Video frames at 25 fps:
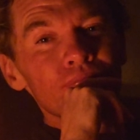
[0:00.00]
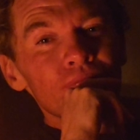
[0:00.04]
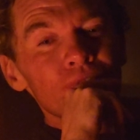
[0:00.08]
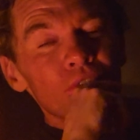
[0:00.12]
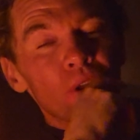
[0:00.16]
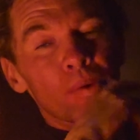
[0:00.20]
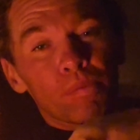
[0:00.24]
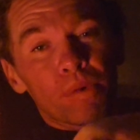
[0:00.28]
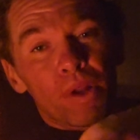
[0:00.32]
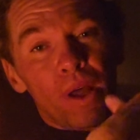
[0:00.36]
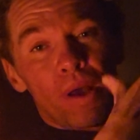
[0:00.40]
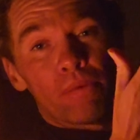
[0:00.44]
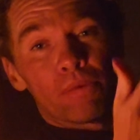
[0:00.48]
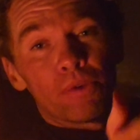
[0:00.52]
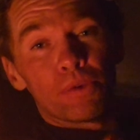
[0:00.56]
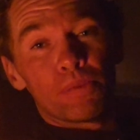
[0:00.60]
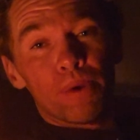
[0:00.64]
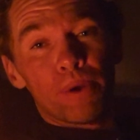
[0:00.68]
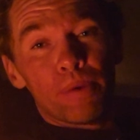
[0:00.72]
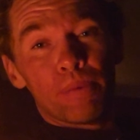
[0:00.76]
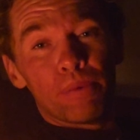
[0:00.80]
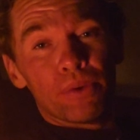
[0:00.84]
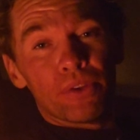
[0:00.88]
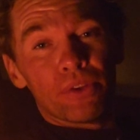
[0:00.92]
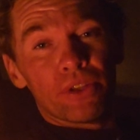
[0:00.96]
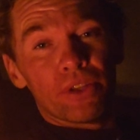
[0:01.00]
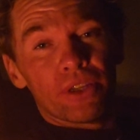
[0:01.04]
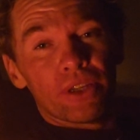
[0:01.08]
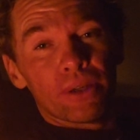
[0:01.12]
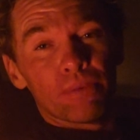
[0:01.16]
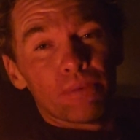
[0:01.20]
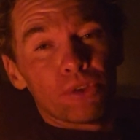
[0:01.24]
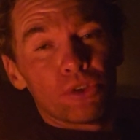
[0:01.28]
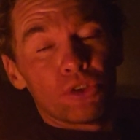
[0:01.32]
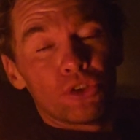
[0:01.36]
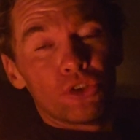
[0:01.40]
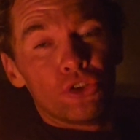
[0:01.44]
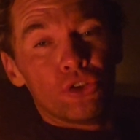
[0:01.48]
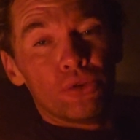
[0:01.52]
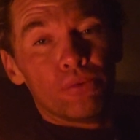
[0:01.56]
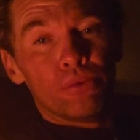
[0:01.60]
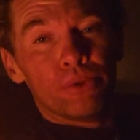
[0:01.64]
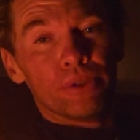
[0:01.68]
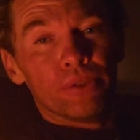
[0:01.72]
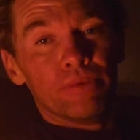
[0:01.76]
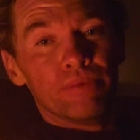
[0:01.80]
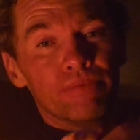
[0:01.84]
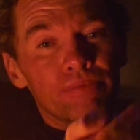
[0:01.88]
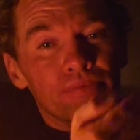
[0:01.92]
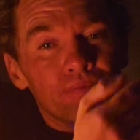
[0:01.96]
Sometimes people think I'm
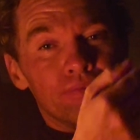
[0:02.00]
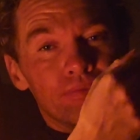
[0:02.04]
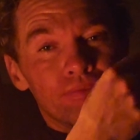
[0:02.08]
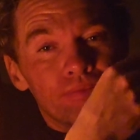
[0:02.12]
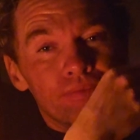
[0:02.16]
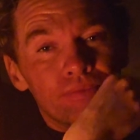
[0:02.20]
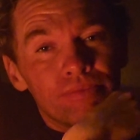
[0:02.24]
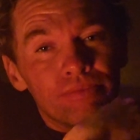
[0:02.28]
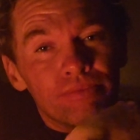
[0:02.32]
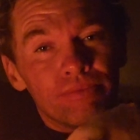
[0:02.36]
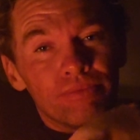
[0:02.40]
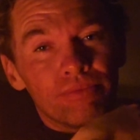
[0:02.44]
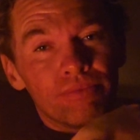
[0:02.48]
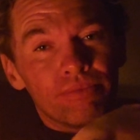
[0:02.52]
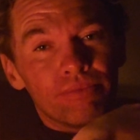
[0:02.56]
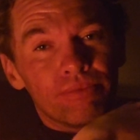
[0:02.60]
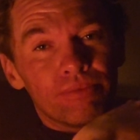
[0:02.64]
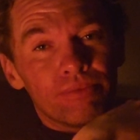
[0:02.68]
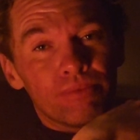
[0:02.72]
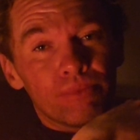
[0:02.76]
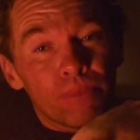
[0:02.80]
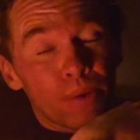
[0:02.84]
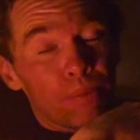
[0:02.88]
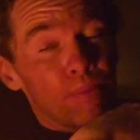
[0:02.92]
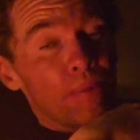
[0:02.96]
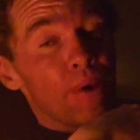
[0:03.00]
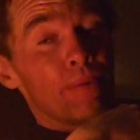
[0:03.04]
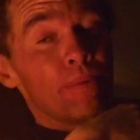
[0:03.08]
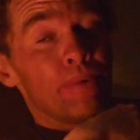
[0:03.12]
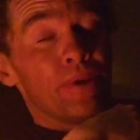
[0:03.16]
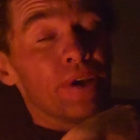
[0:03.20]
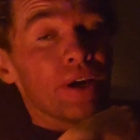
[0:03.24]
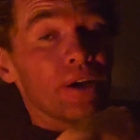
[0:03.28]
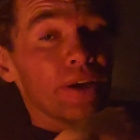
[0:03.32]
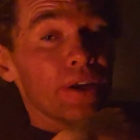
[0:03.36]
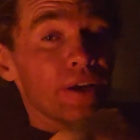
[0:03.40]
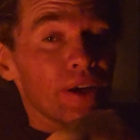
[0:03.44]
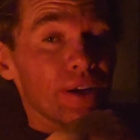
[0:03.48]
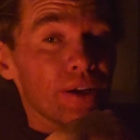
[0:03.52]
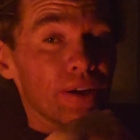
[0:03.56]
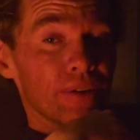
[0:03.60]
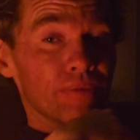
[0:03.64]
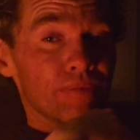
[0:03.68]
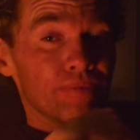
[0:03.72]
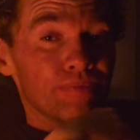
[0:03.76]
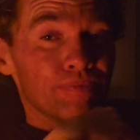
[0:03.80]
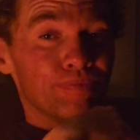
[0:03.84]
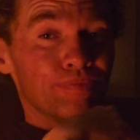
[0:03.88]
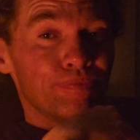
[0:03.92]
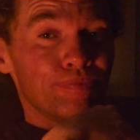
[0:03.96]
stupid, but maybe I
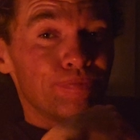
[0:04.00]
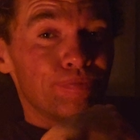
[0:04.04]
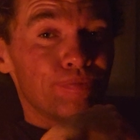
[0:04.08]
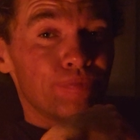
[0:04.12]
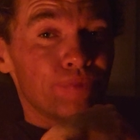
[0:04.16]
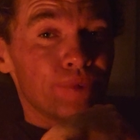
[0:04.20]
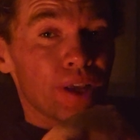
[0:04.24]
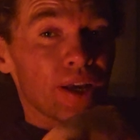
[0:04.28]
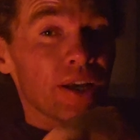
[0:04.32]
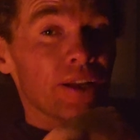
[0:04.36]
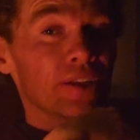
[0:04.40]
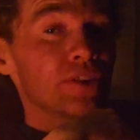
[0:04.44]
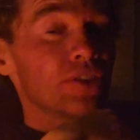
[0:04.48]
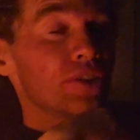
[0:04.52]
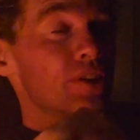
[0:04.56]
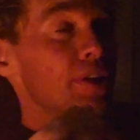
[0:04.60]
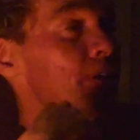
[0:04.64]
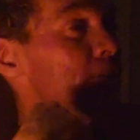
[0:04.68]
am. As